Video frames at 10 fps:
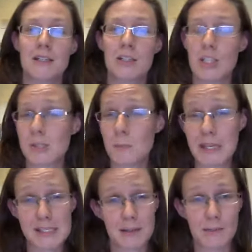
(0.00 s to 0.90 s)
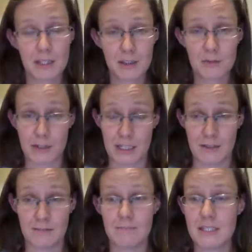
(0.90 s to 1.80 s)
Just pick something you've
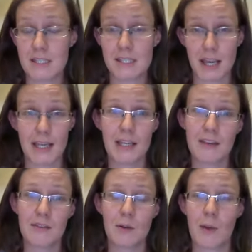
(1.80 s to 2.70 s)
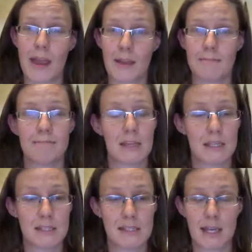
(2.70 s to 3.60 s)
written, decide to give it away,
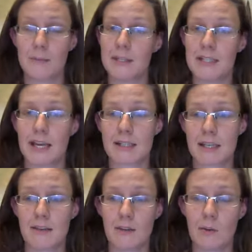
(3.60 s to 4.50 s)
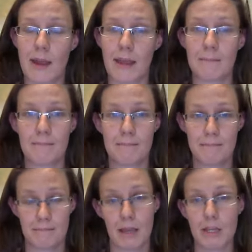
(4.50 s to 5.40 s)
set up the tech to give it away,
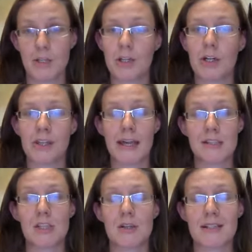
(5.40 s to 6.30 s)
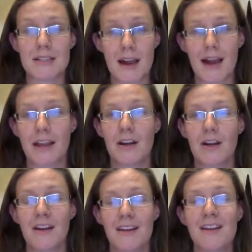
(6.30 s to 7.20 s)
and you're good. That's your
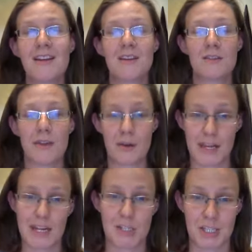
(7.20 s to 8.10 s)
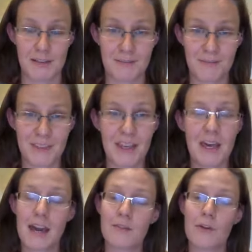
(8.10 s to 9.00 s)
entire foundation.
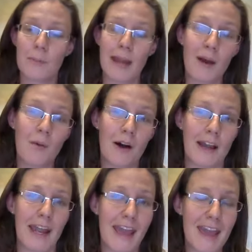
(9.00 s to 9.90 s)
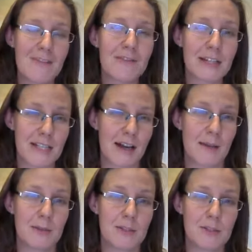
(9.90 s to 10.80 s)
And from now on, every
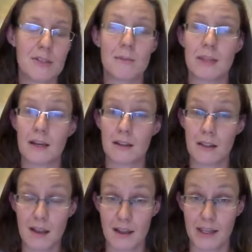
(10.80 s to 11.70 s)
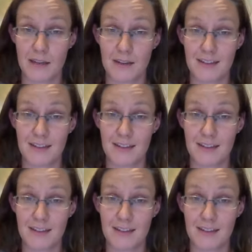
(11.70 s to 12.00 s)
time you do something online,